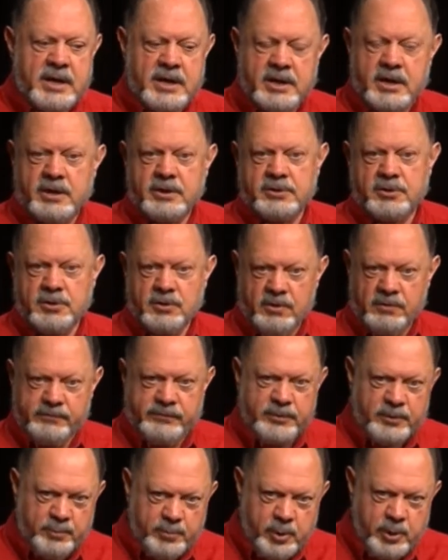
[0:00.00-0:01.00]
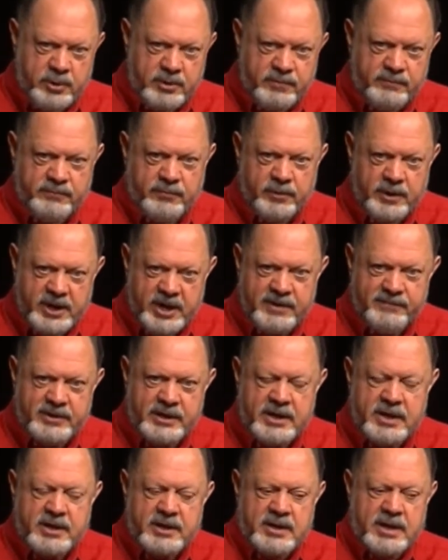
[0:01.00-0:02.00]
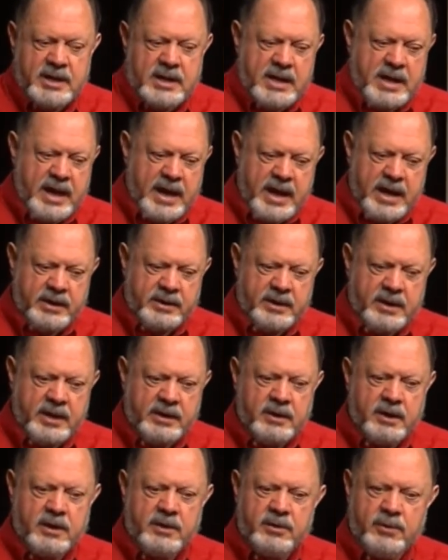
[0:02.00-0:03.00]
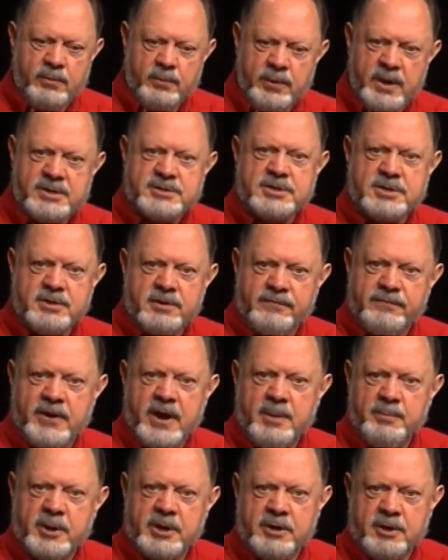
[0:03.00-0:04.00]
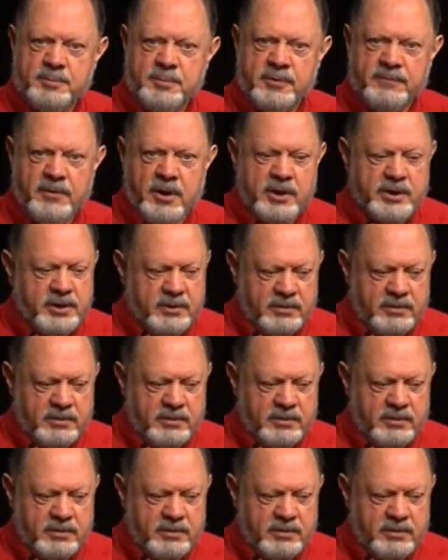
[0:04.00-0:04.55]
you don't feel burdened for giving it, and that the rest of your family can move on.